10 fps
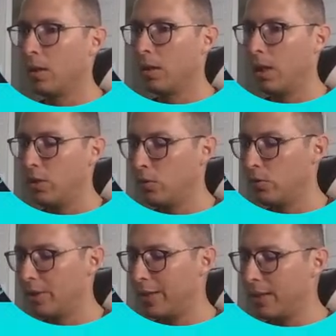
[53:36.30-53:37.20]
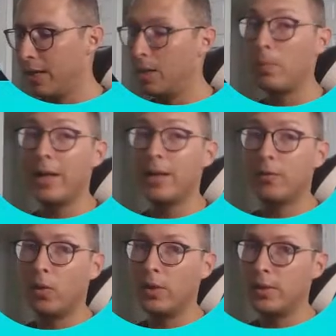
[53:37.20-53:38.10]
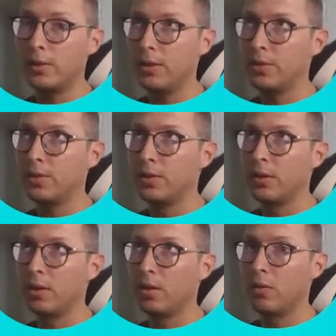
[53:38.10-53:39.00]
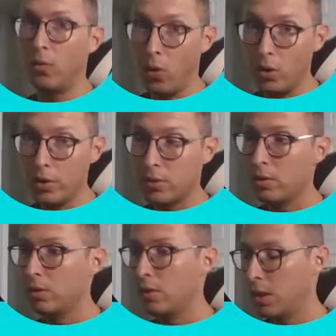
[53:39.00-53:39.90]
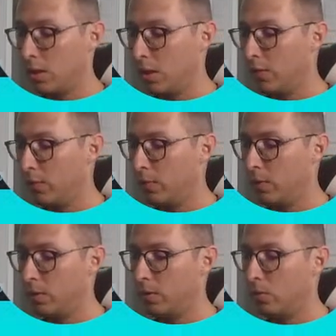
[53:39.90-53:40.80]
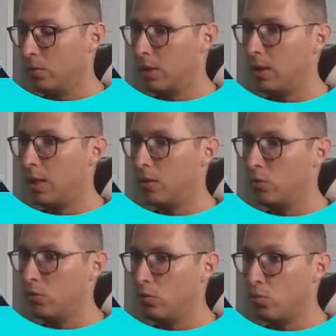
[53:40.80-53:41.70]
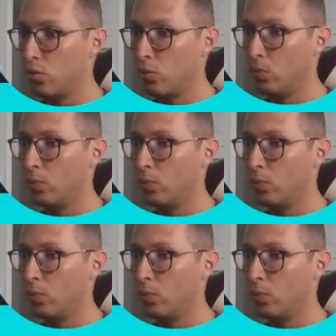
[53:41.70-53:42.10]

And you set that by default this is false, and if you set that to true,